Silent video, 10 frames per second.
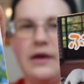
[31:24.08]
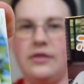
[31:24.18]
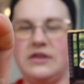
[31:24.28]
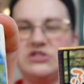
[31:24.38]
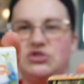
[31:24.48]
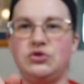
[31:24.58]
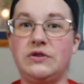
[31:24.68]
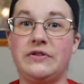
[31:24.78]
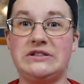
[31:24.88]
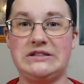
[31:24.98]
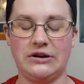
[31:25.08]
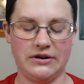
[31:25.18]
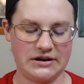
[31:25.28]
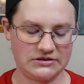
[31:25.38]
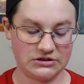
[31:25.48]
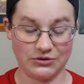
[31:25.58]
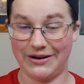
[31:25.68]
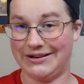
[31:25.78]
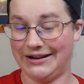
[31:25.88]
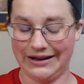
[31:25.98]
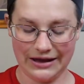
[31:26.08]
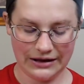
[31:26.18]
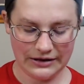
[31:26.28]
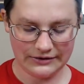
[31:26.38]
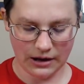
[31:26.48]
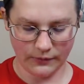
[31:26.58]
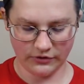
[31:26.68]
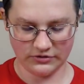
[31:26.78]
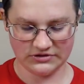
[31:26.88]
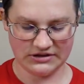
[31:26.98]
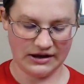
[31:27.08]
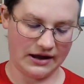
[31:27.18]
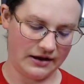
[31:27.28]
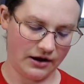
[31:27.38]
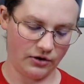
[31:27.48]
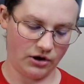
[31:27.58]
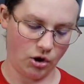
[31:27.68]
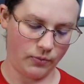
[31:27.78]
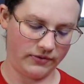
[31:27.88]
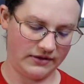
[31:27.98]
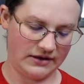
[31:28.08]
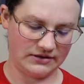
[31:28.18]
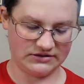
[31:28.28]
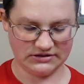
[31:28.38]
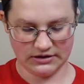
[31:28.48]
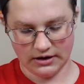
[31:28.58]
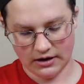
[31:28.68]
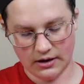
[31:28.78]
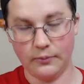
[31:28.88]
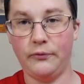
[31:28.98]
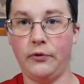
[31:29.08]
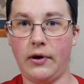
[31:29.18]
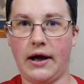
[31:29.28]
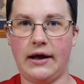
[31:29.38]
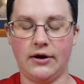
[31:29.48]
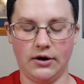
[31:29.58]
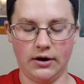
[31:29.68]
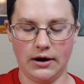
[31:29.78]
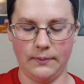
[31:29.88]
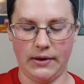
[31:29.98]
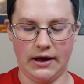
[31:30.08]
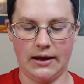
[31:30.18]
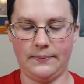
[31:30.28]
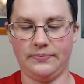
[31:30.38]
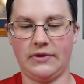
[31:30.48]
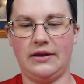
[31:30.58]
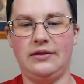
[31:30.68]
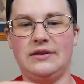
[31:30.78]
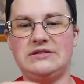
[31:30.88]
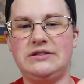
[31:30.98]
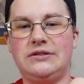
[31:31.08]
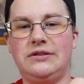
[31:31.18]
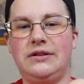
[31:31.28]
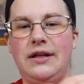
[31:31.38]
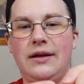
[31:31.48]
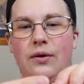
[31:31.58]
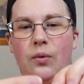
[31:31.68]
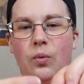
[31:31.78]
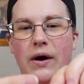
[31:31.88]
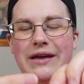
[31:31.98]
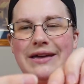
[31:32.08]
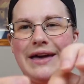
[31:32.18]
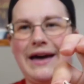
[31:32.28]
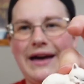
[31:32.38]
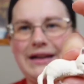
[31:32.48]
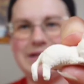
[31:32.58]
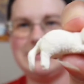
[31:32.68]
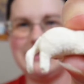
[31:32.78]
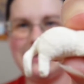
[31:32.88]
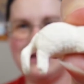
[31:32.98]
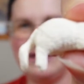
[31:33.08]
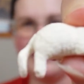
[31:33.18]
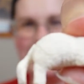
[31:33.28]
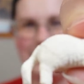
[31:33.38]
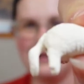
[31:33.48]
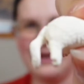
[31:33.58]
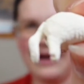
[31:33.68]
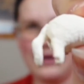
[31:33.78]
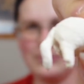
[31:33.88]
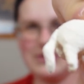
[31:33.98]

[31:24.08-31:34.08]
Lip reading: These are two different series, so I didn't get any doubles. Again, I already opened these prior, but this little white cat, how